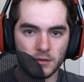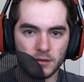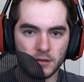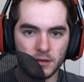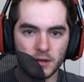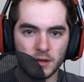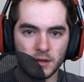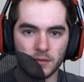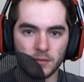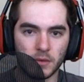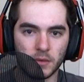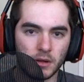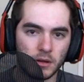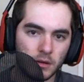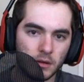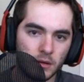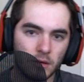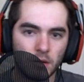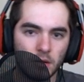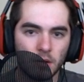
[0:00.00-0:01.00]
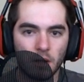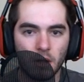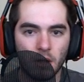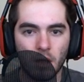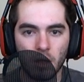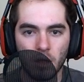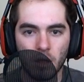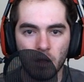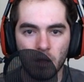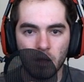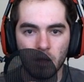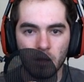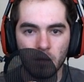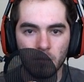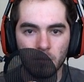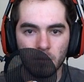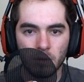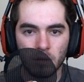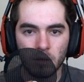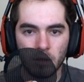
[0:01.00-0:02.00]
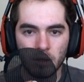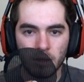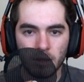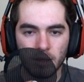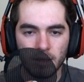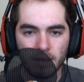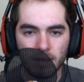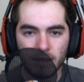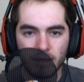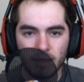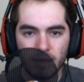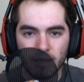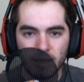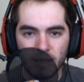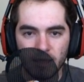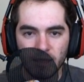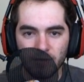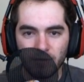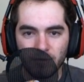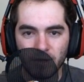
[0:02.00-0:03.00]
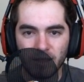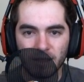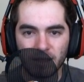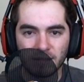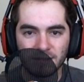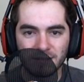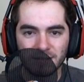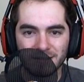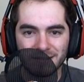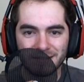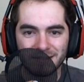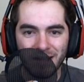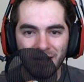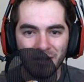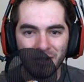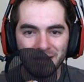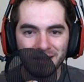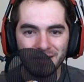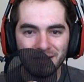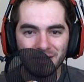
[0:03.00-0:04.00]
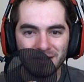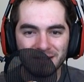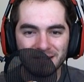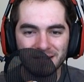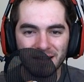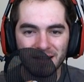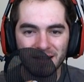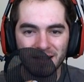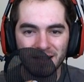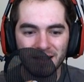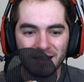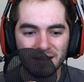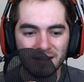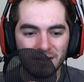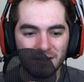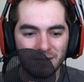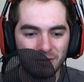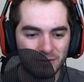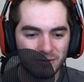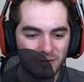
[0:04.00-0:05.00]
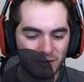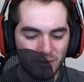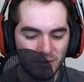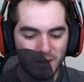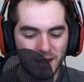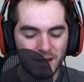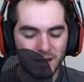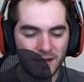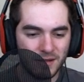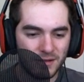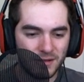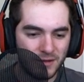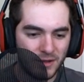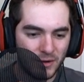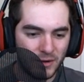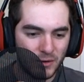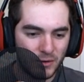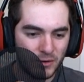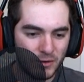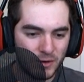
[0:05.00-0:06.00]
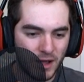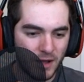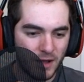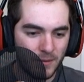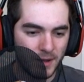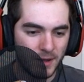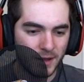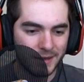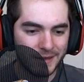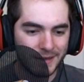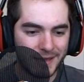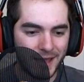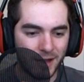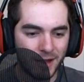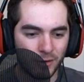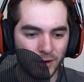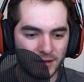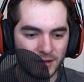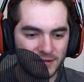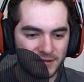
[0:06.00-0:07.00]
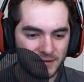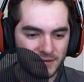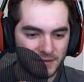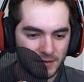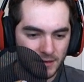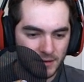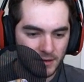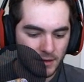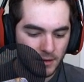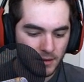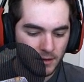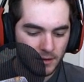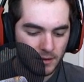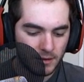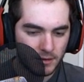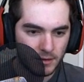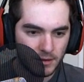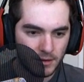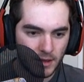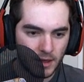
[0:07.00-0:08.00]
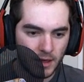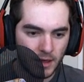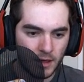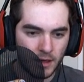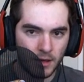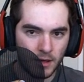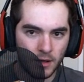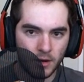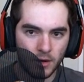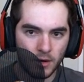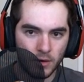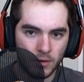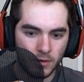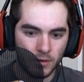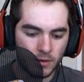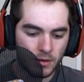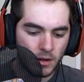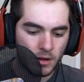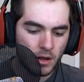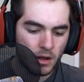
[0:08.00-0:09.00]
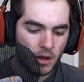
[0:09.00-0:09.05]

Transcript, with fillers: Demon. If I can tell, he looks kind of like another two-headed dude. How about Carrot? Carot.